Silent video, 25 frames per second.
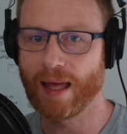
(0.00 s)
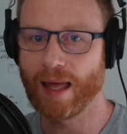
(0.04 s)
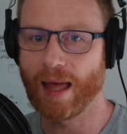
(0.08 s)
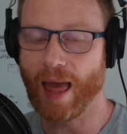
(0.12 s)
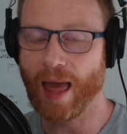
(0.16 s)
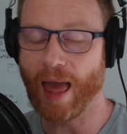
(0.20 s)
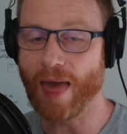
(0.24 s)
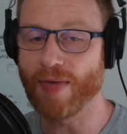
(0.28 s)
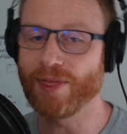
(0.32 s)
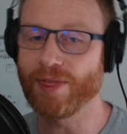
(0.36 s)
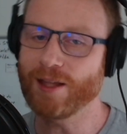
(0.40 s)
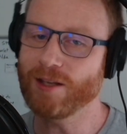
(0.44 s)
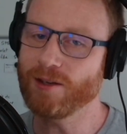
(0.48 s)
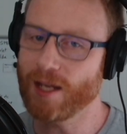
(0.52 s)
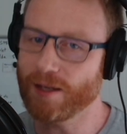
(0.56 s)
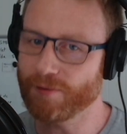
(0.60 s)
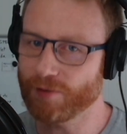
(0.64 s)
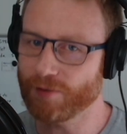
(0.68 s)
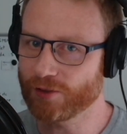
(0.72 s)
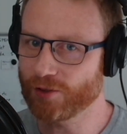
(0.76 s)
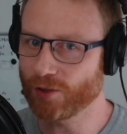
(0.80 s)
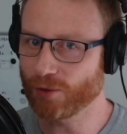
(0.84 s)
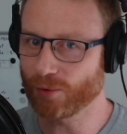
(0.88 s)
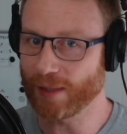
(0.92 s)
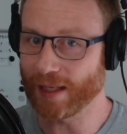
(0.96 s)
And then you have a
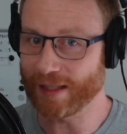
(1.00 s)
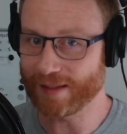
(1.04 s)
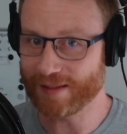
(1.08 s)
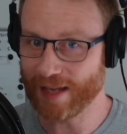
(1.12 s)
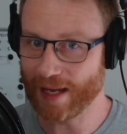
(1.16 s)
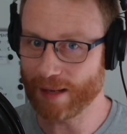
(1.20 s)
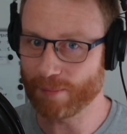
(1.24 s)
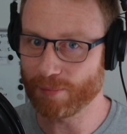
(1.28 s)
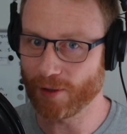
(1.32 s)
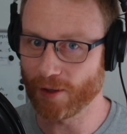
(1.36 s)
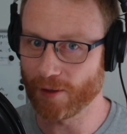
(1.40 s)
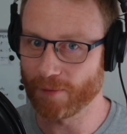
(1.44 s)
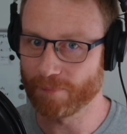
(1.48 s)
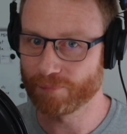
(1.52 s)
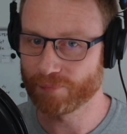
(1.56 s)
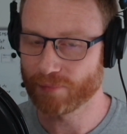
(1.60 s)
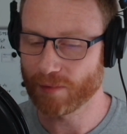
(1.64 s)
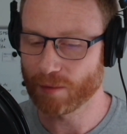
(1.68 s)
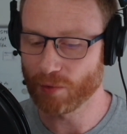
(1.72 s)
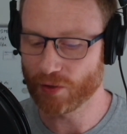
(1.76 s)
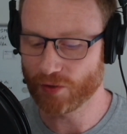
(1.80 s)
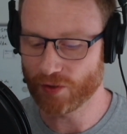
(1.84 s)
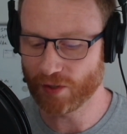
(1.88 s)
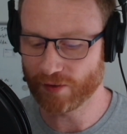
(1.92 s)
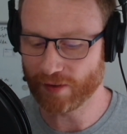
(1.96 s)
tool like Tableau.
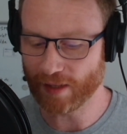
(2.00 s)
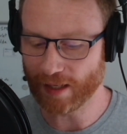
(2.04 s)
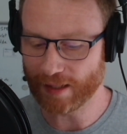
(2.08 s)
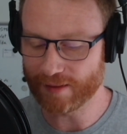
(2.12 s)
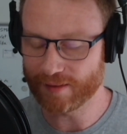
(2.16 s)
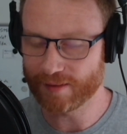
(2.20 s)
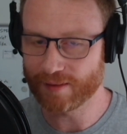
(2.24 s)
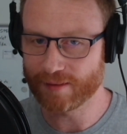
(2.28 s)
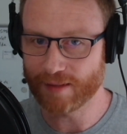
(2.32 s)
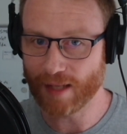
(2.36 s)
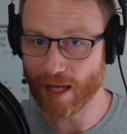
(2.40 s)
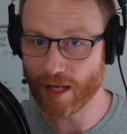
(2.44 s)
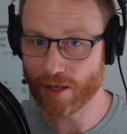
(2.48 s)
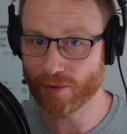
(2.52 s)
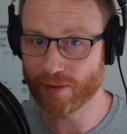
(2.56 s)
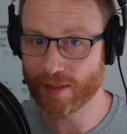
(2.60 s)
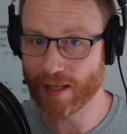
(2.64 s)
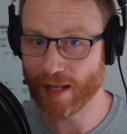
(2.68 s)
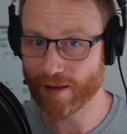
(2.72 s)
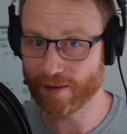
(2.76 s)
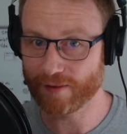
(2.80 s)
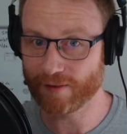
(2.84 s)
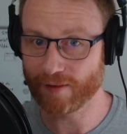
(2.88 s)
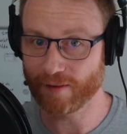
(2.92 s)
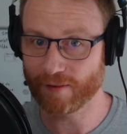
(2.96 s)
which is a data
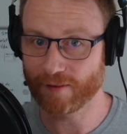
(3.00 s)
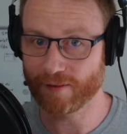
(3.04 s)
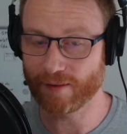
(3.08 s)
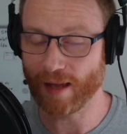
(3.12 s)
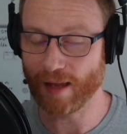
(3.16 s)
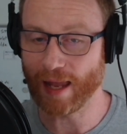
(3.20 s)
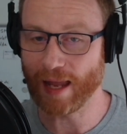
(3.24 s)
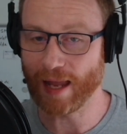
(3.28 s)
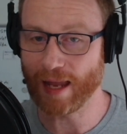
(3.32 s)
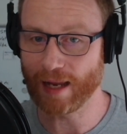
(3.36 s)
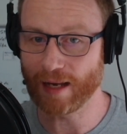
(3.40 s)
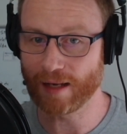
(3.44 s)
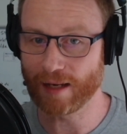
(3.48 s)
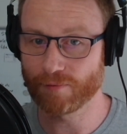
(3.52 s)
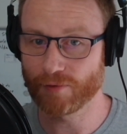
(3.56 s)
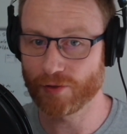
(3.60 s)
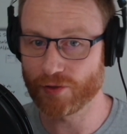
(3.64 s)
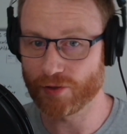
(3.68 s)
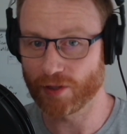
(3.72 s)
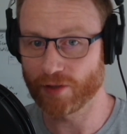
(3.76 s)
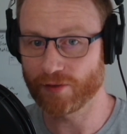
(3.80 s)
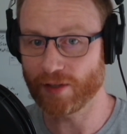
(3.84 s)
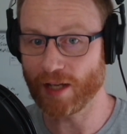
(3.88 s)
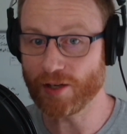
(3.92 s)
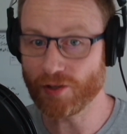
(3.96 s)
analysis and
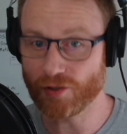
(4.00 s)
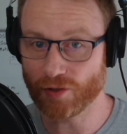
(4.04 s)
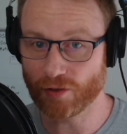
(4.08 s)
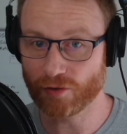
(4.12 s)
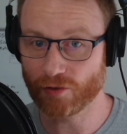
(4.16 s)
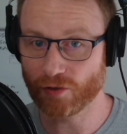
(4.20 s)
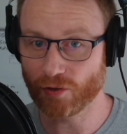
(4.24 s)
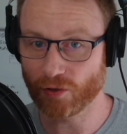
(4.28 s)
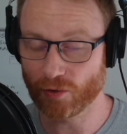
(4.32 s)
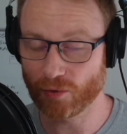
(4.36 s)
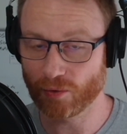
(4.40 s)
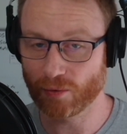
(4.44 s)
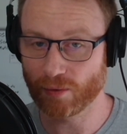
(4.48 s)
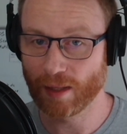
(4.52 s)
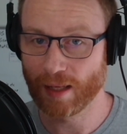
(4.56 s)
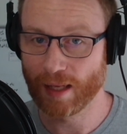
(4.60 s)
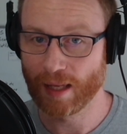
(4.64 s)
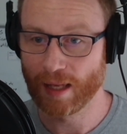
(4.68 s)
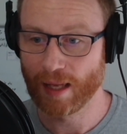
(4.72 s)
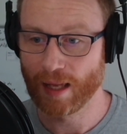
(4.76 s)
visualization tool.